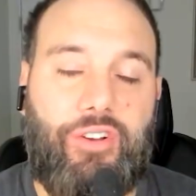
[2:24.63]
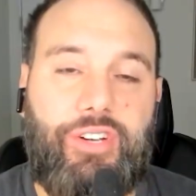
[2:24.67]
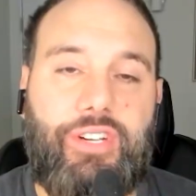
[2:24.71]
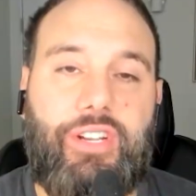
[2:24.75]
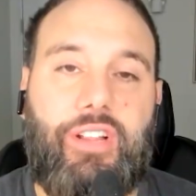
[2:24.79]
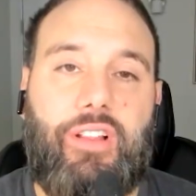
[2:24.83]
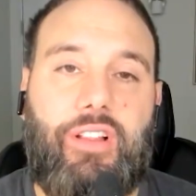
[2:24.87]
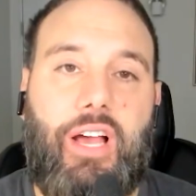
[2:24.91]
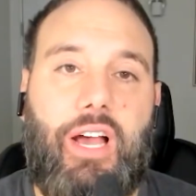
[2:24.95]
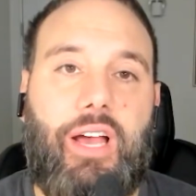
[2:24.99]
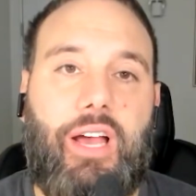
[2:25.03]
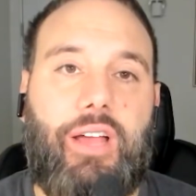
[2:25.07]

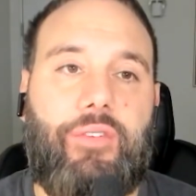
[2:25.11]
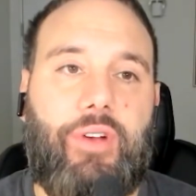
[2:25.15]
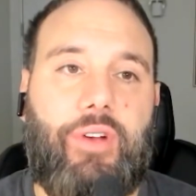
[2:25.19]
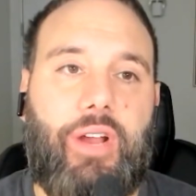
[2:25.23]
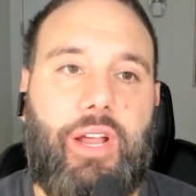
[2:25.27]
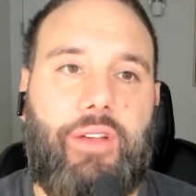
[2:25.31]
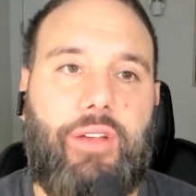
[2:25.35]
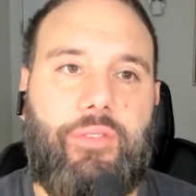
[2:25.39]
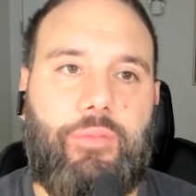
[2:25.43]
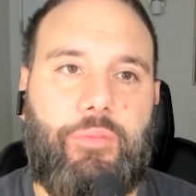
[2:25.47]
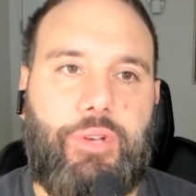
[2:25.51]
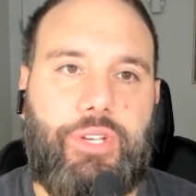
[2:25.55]
learned a lot,
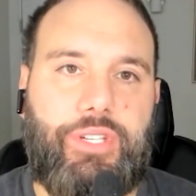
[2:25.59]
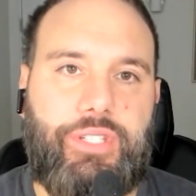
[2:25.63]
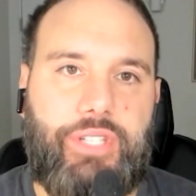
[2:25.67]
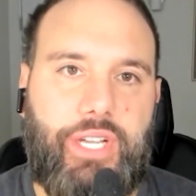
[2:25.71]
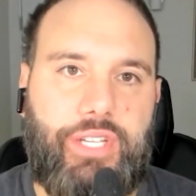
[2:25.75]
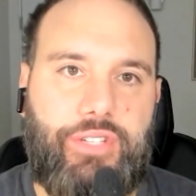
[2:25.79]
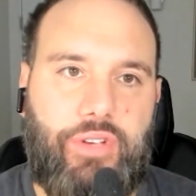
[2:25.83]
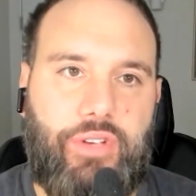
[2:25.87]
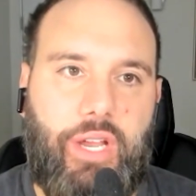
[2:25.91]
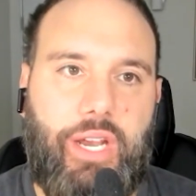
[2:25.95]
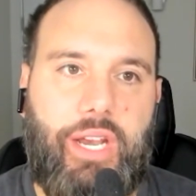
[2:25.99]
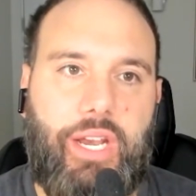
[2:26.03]
right, from real
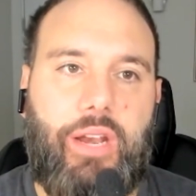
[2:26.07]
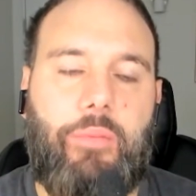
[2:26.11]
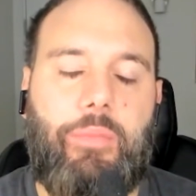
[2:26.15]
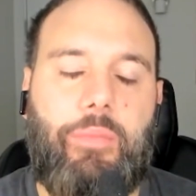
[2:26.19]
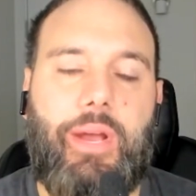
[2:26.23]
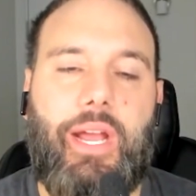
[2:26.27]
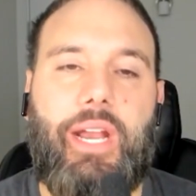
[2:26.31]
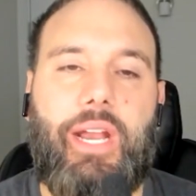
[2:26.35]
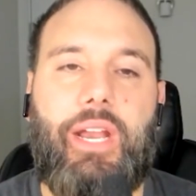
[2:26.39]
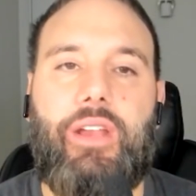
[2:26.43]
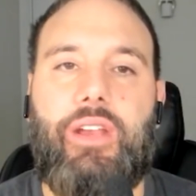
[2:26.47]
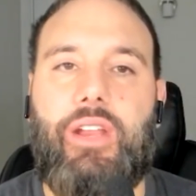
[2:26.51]
estate. So I ended up
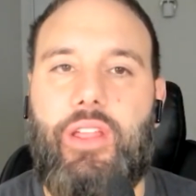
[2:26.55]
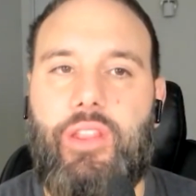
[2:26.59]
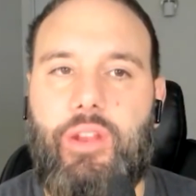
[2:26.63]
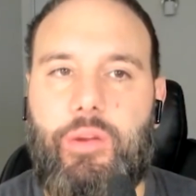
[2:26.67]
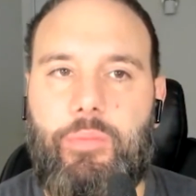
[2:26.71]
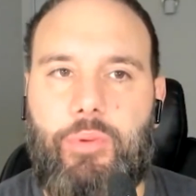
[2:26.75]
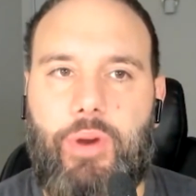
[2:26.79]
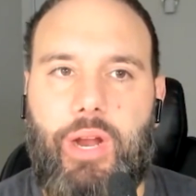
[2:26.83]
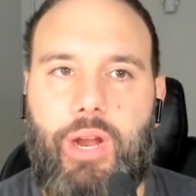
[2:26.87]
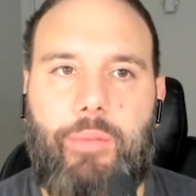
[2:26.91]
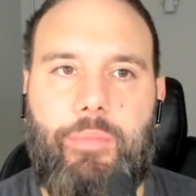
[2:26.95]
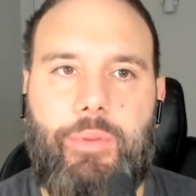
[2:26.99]
buying
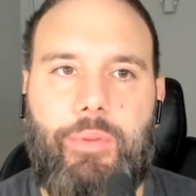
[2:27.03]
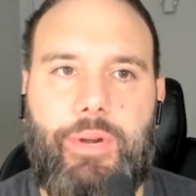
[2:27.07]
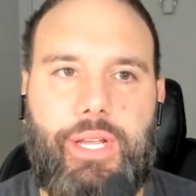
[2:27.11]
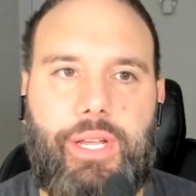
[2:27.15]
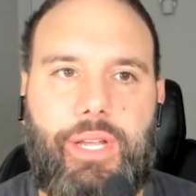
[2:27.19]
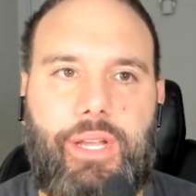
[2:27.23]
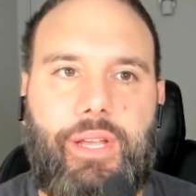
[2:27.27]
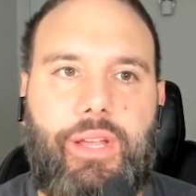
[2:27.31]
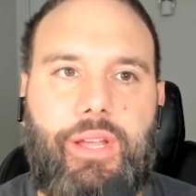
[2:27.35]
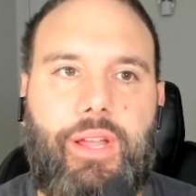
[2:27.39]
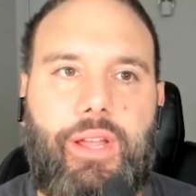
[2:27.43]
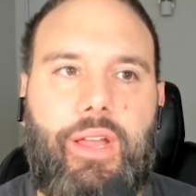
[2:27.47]
another
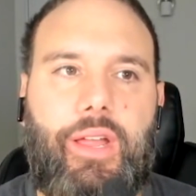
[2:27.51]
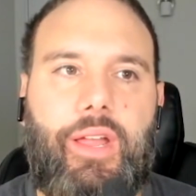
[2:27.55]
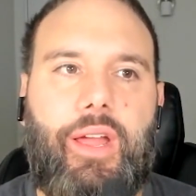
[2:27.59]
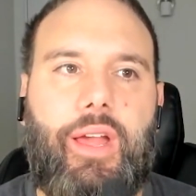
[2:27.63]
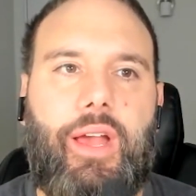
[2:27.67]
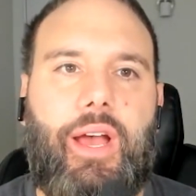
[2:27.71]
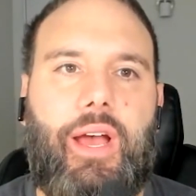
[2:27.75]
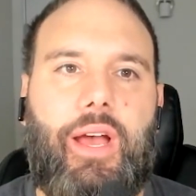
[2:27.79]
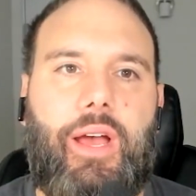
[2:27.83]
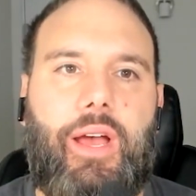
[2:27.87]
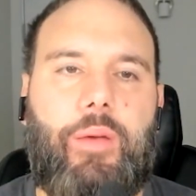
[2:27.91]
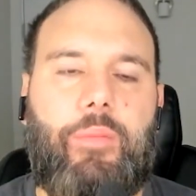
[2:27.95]
property.
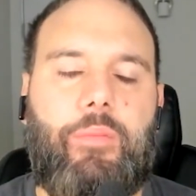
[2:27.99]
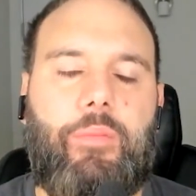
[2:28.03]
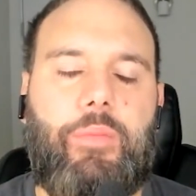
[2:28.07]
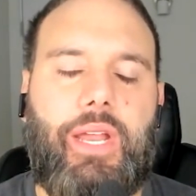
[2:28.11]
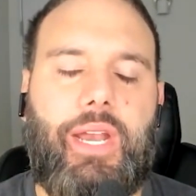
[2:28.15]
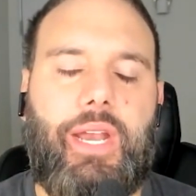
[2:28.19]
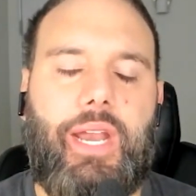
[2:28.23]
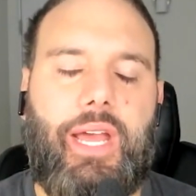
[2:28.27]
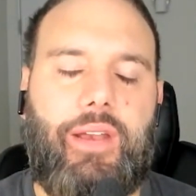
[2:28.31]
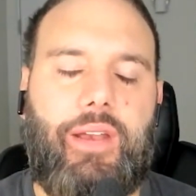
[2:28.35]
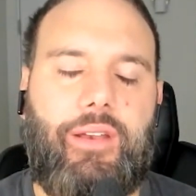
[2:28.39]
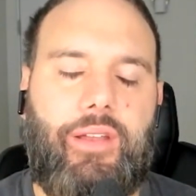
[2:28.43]

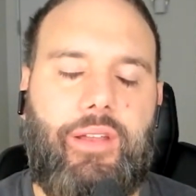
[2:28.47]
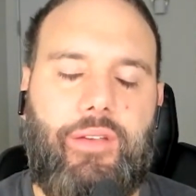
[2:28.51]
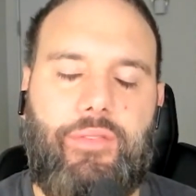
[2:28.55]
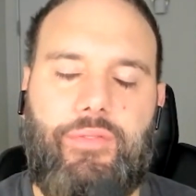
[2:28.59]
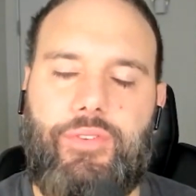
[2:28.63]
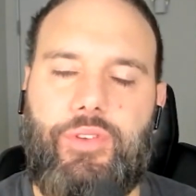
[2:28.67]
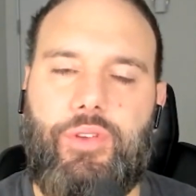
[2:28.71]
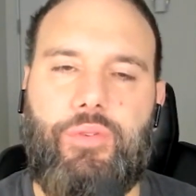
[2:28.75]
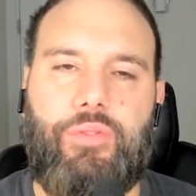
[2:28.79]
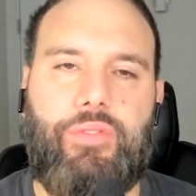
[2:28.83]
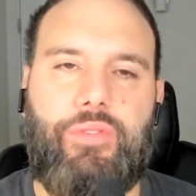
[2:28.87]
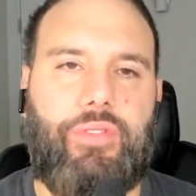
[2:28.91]
And had a
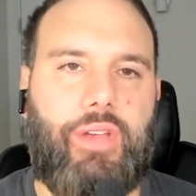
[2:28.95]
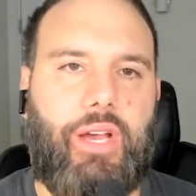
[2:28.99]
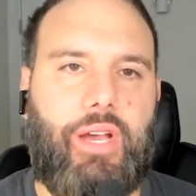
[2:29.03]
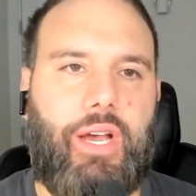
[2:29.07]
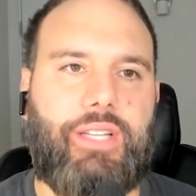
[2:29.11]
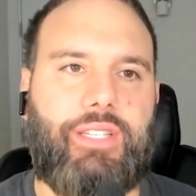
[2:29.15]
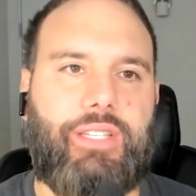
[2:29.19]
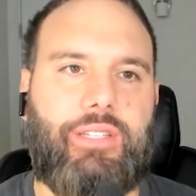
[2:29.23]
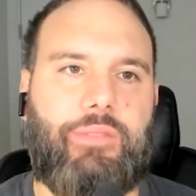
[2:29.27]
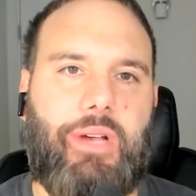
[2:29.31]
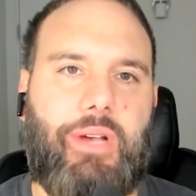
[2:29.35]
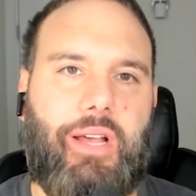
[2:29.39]
few
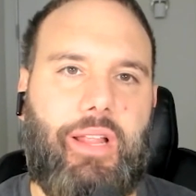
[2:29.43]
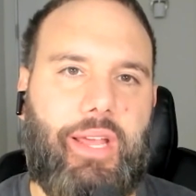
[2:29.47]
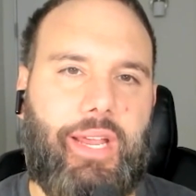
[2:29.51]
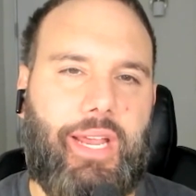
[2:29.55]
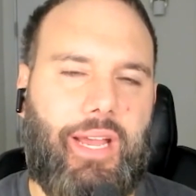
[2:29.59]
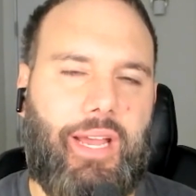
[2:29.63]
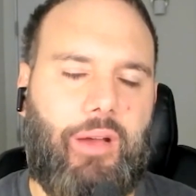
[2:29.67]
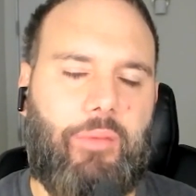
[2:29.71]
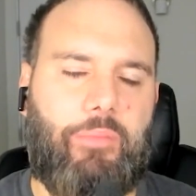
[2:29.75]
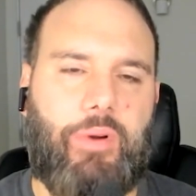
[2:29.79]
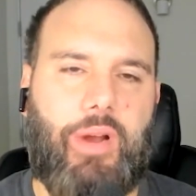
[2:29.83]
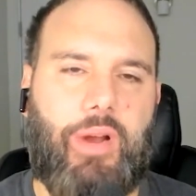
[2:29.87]
thoughts about
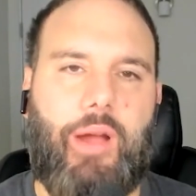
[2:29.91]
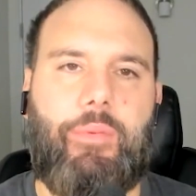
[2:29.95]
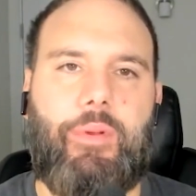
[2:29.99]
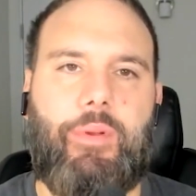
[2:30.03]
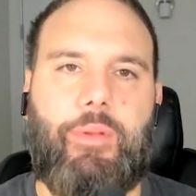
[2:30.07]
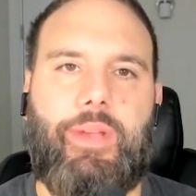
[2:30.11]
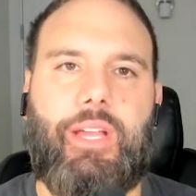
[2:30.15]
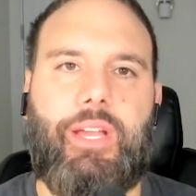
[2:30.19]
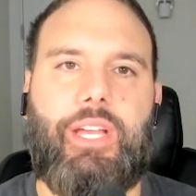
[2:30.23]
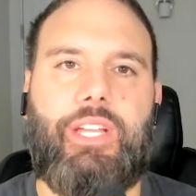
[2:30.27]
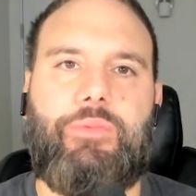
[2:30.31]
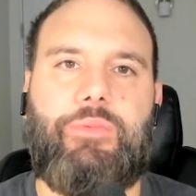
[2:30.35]
like how
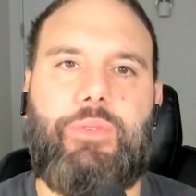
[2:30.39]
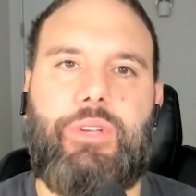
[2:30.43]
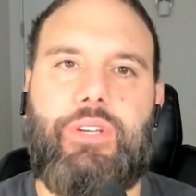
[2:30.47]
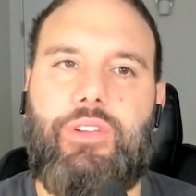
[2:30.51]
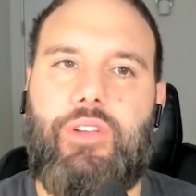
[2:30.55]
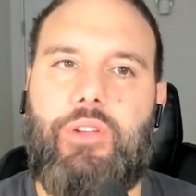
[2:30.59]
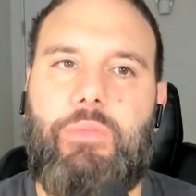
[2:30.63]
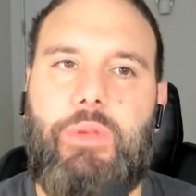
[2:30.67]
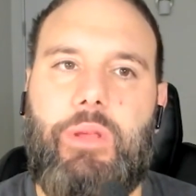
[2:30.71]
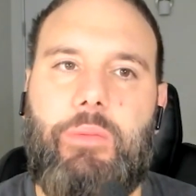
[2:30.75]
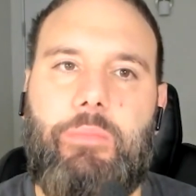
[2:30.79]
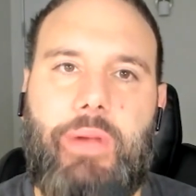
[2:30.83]
property
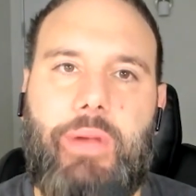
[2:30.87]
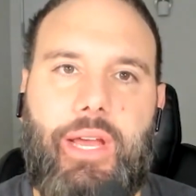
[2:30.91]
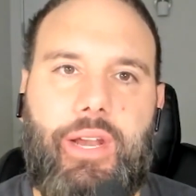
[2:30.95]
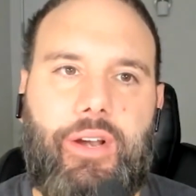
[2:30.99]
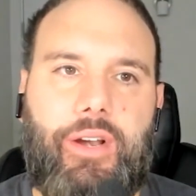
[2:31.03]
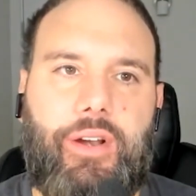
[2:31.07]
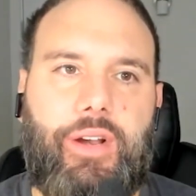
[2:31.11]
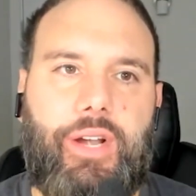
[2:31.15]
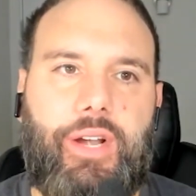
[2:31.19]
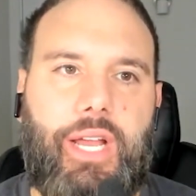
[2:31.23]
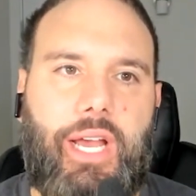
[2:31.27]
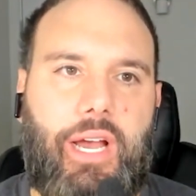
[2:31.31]
management could be
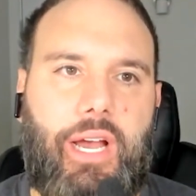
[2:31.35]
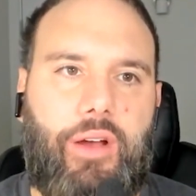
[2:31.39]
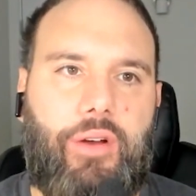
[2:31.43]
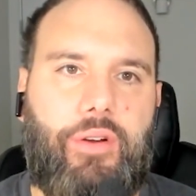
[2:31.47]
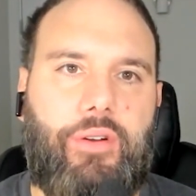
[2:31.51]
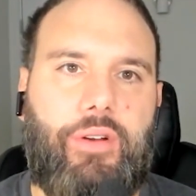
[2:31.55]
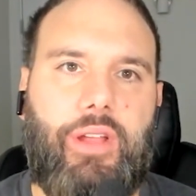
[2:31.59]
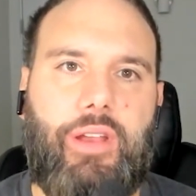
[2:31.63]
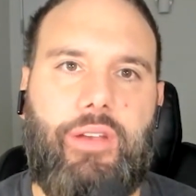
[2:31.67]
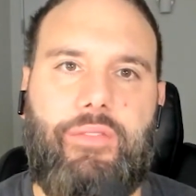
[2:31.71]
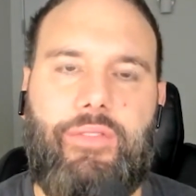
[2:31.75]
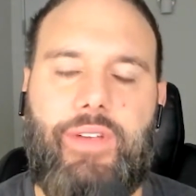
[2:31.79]
better and
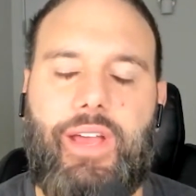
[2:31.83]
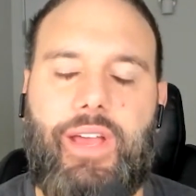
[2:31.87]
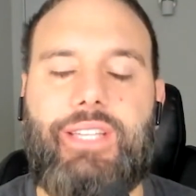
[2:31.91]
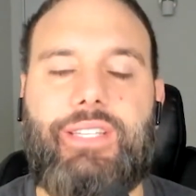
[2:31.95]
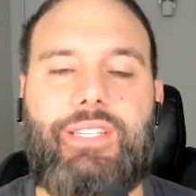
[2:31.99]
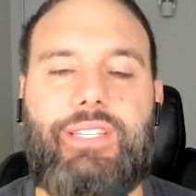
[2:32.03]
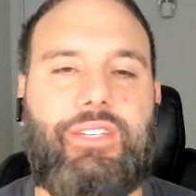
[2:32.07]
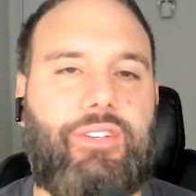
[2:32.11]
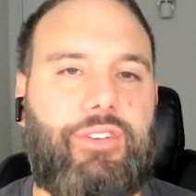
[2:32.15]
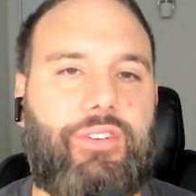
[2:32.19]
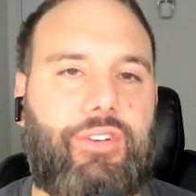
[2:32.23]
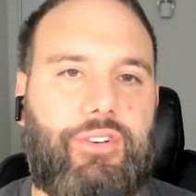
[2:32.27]
how
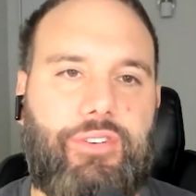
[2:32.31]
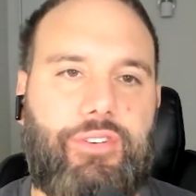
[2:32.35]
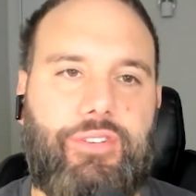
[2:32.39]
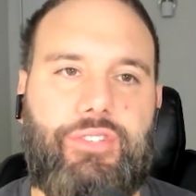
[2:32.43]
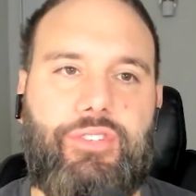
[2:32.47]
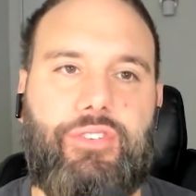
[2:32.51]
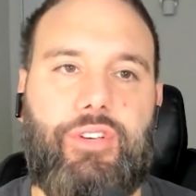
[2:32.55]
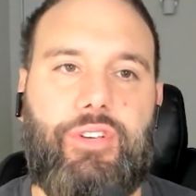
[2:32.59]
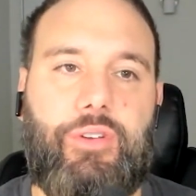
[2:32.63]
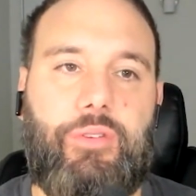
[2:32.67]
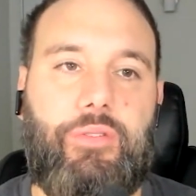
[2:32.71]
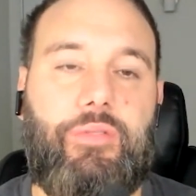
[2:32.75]

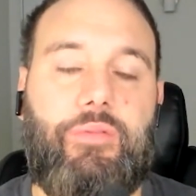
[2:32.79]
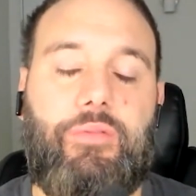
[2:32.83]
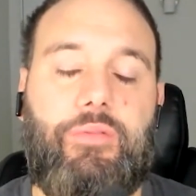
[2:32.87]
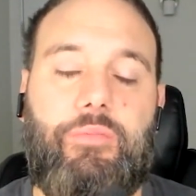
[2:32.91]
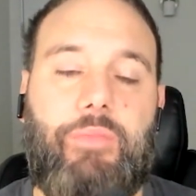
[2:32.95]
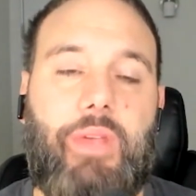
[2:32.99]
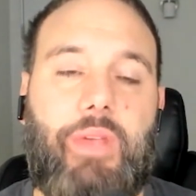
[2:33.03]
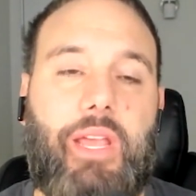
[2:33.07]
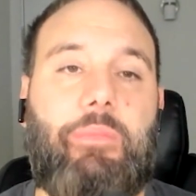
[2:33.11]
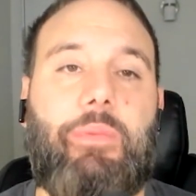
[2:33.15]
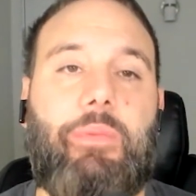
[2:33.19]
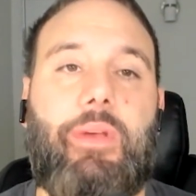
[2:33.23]
investors could
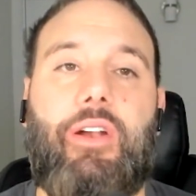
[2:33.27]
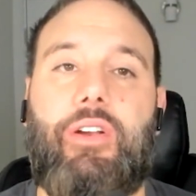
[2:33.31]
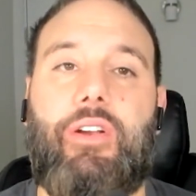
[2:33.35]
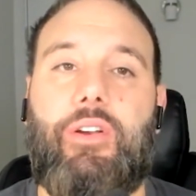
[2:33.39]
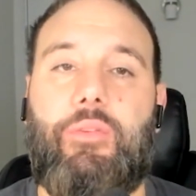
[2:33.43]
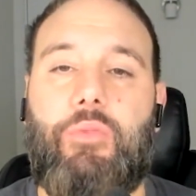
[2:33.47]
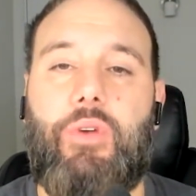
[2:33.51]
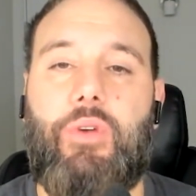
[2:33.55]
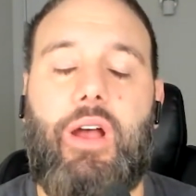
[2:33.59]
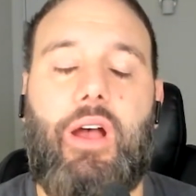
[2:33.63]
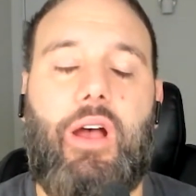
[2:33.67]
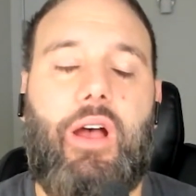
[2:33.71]
make
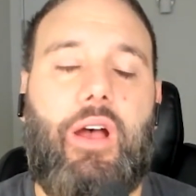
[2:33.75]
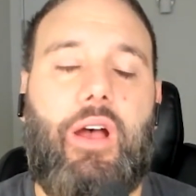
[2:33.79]
better